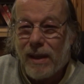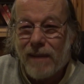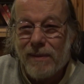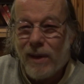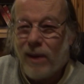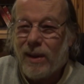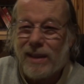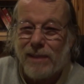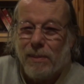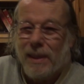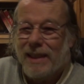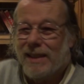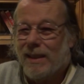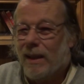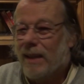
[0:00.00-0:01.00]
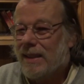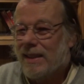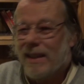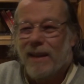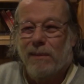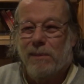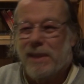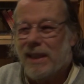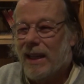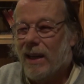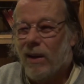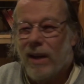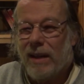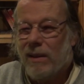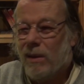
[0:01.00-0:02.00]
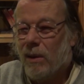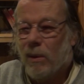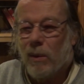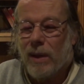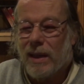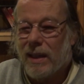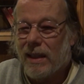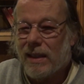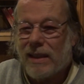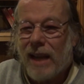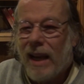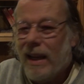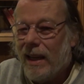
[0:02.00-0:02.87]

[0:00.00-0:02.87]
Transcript: I've noticed my subs now. I don't know what it is.